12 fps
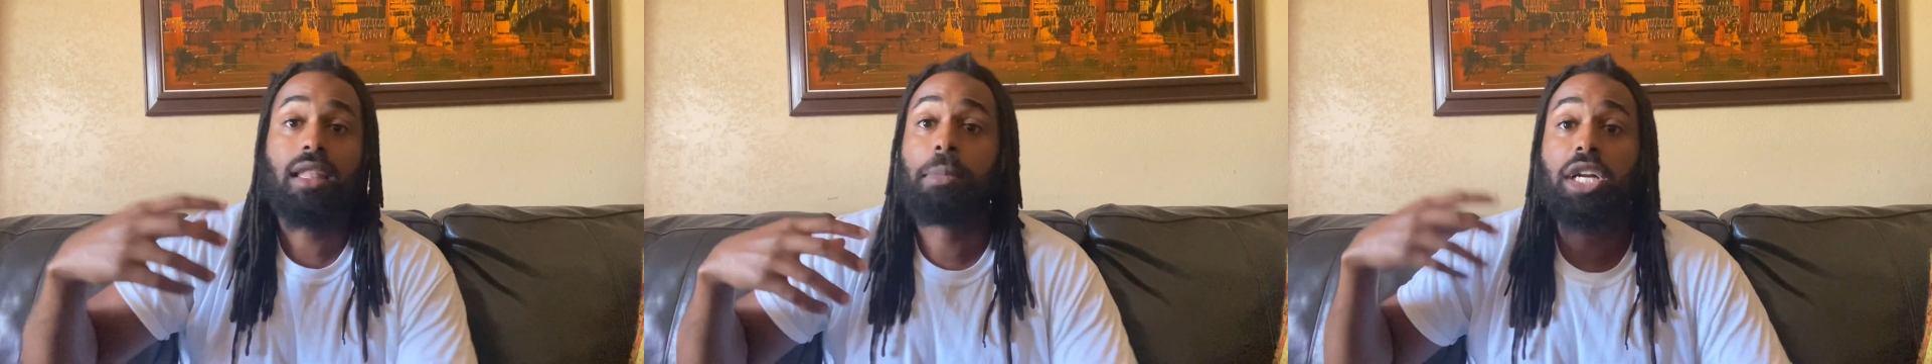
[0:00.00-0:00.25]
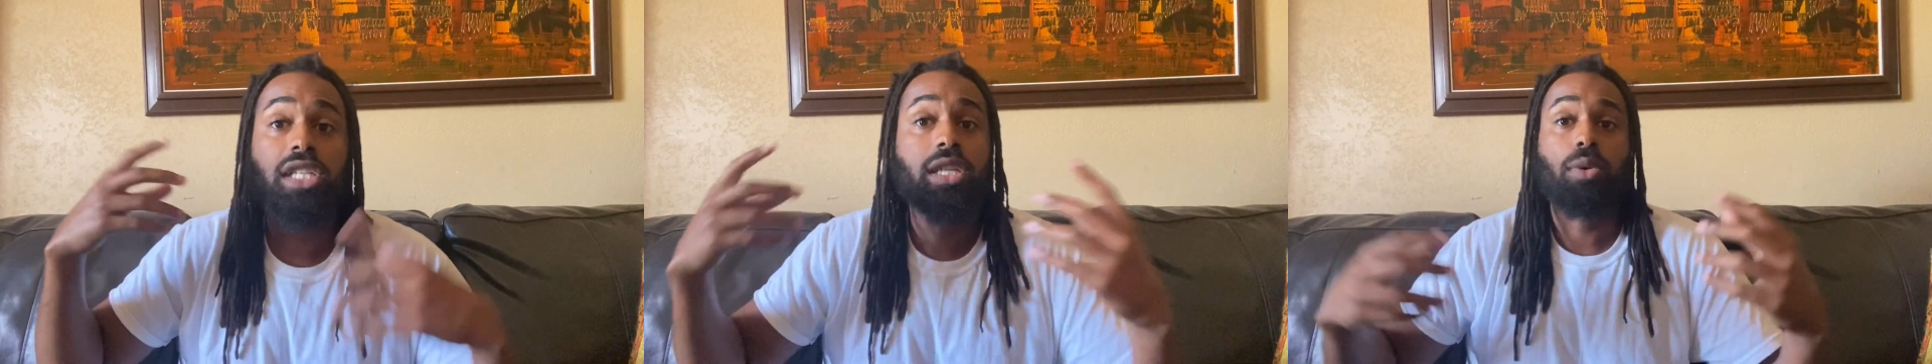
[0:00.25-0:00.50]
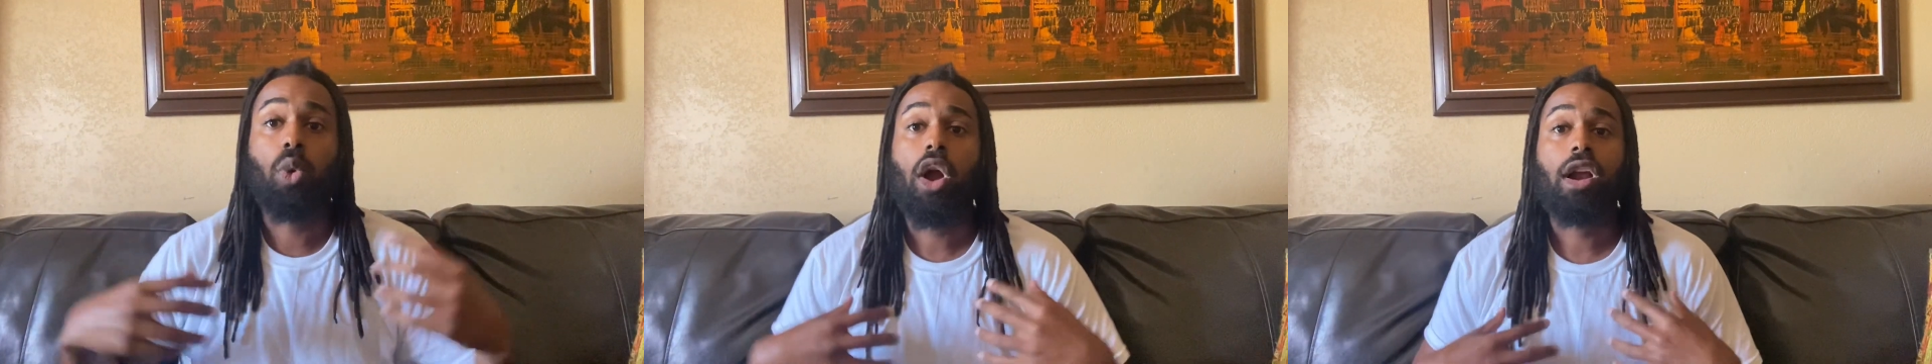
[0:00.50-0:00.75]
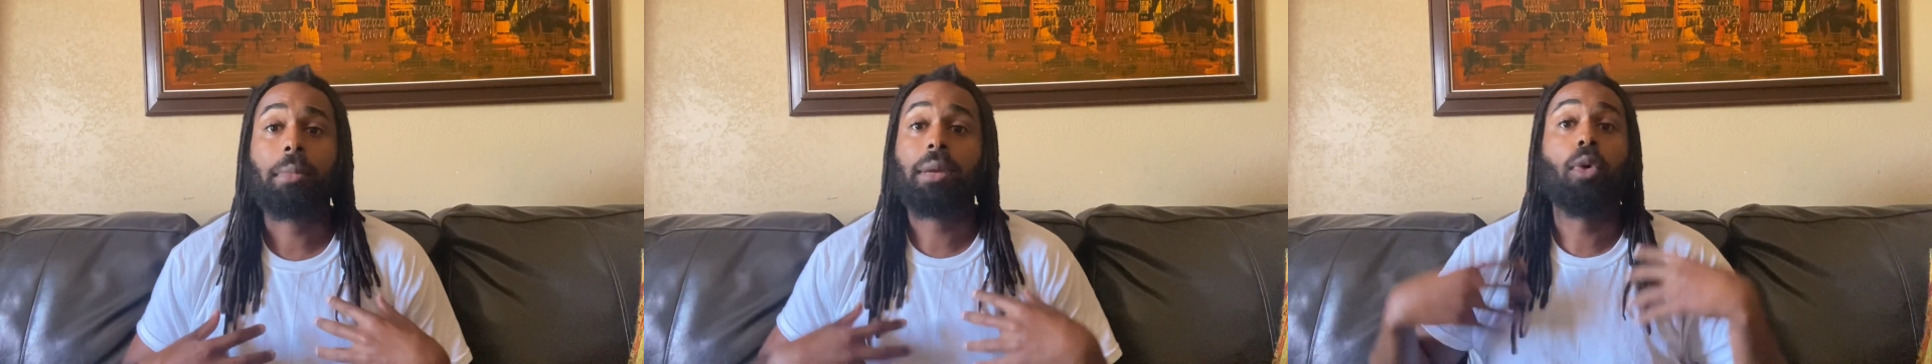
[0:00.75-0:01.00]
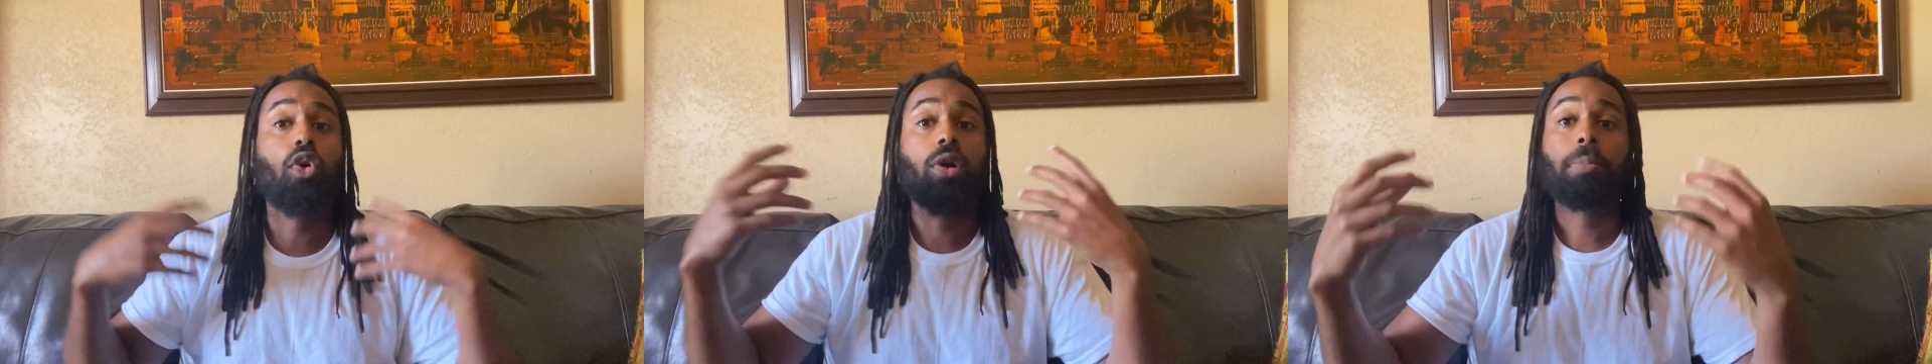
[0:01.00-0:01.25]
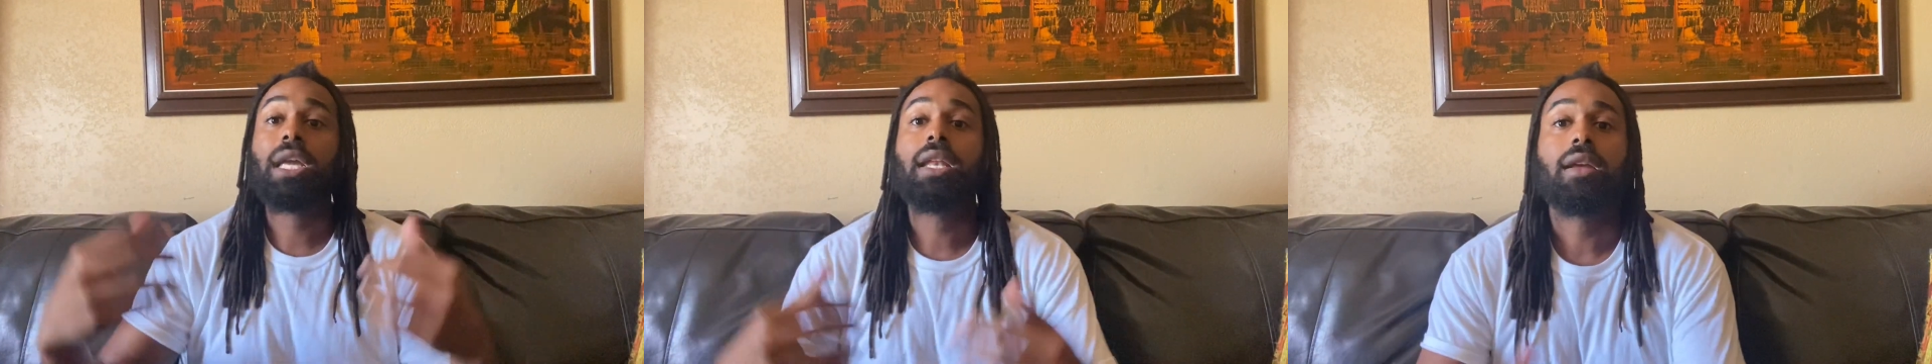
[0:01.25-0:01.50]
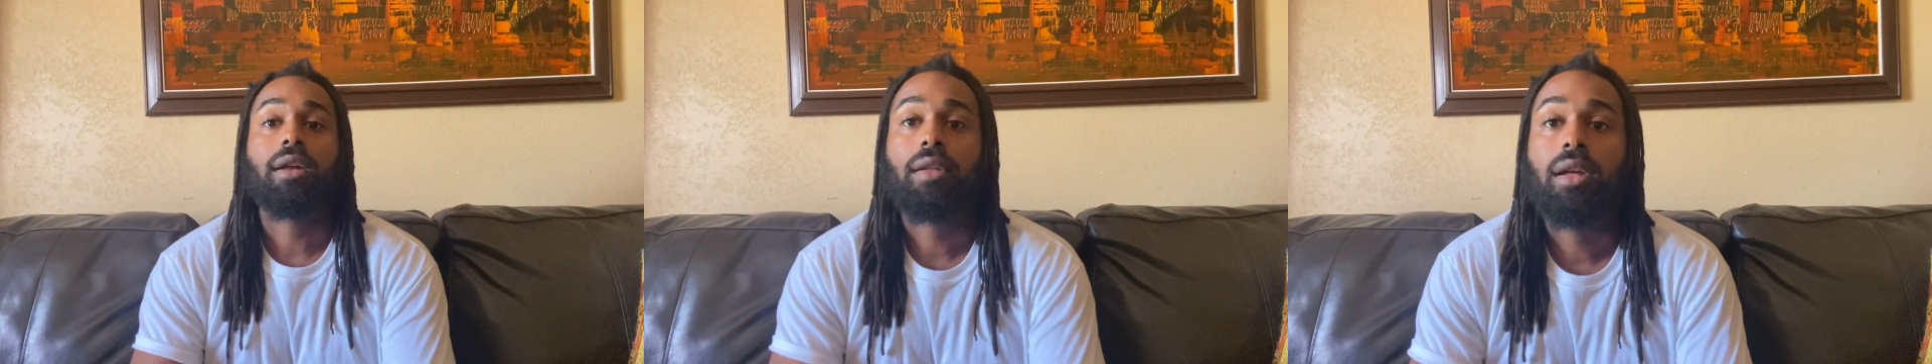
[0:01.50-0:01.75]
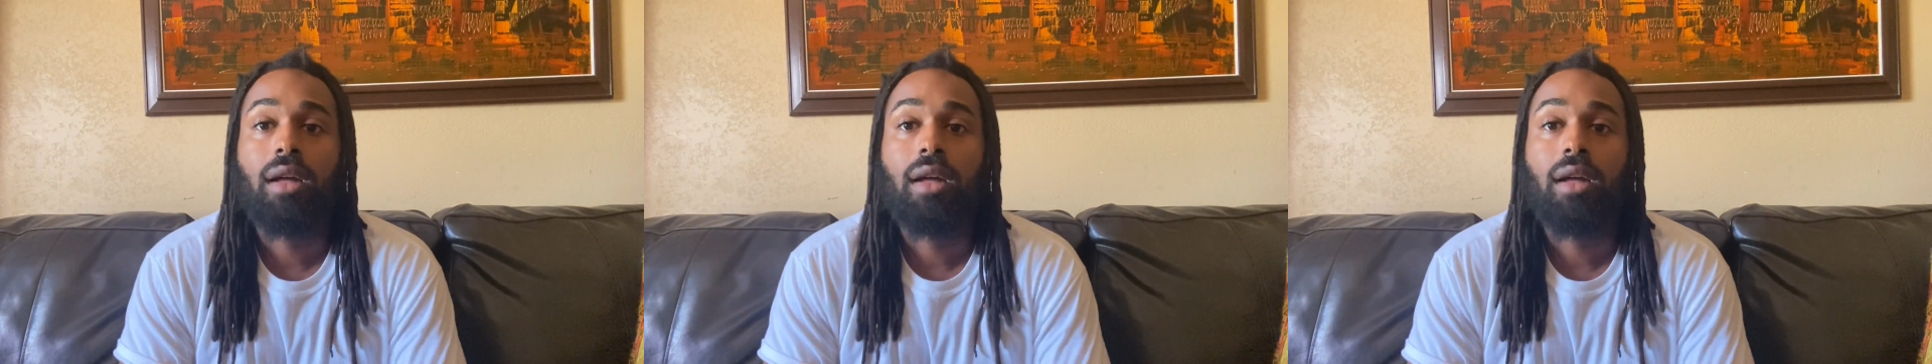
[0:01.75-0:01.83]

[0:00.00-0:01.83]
much is requiring me, more obedient.